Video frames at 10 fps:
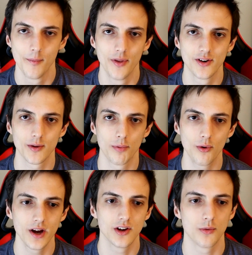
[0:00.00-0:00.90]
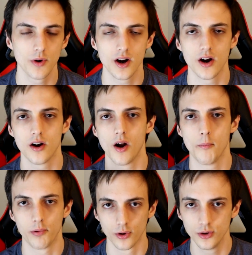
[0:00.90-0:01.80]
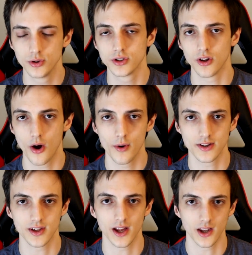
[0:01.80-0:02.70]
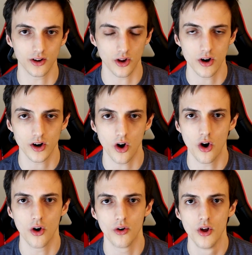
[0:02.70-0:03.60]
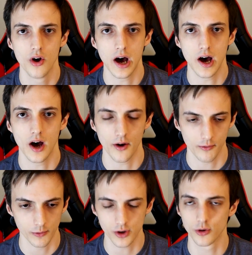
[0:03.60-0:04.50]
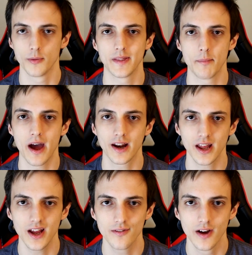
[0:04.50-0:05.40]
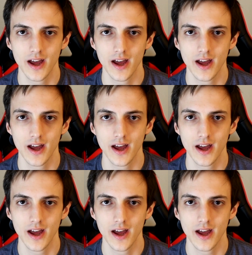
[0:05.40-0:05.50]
But there's a point to where Bruce, Lois, and Clark all regroup at the Batcave,